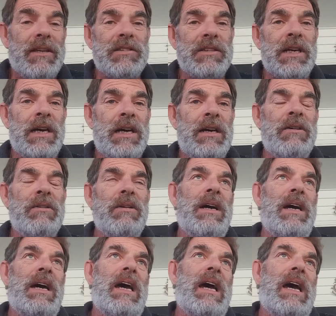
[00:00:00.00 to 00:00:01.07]
So
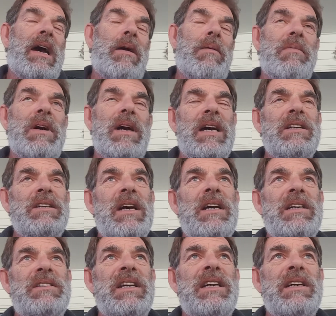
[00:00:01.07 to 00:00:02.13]

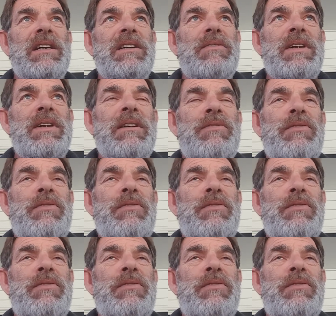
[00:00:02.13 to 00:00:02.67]
I think it will